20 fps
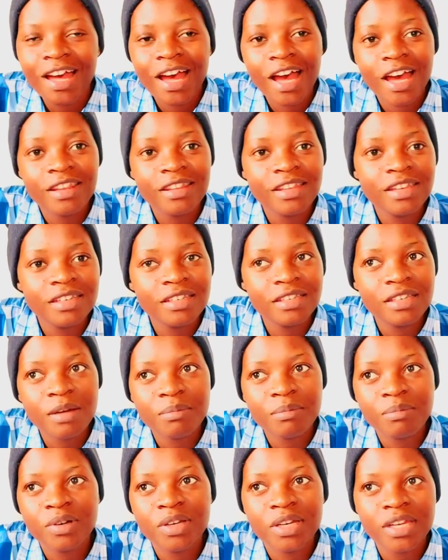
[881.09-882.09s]
And then in the
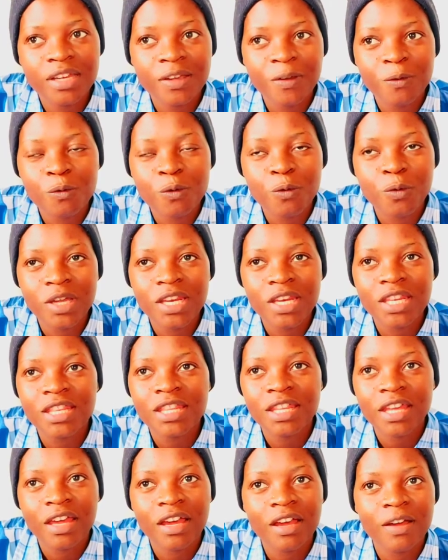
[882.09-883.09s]
morning we went
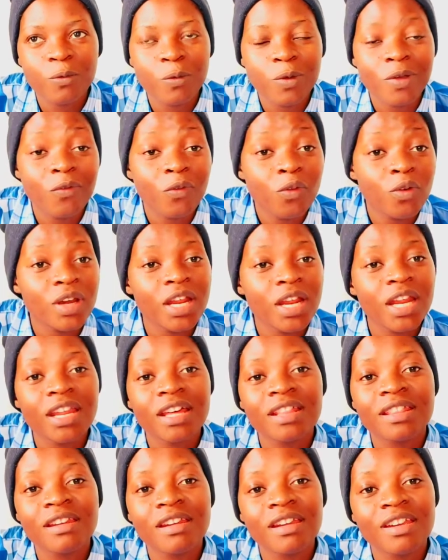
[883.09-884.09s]
there, we found
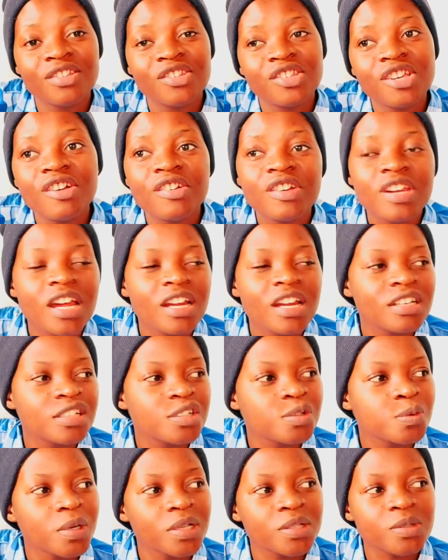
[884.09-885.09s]
another Nigerian,
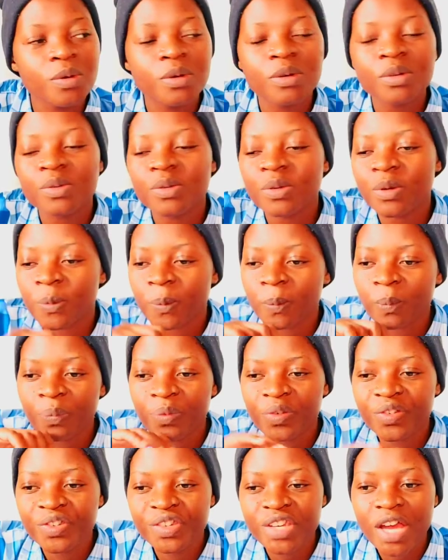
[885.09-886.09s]
she was also
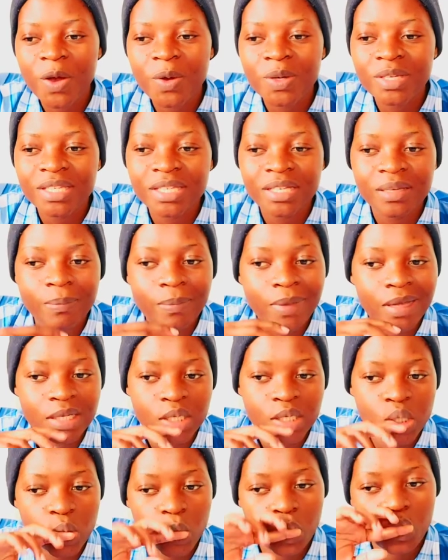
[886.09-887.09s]
shouting, but
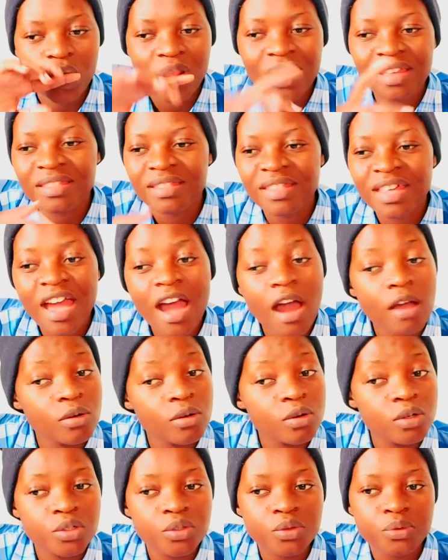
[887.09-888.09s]
they are
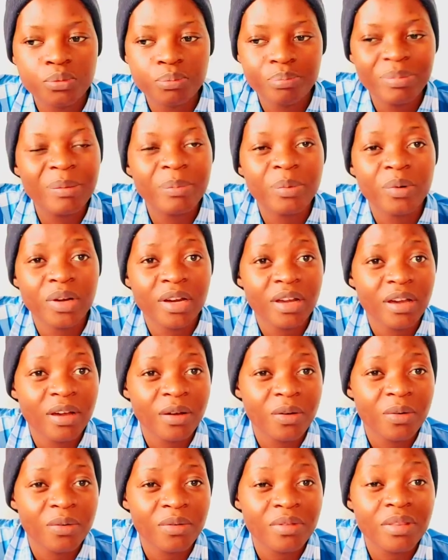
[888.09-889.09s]
good people now.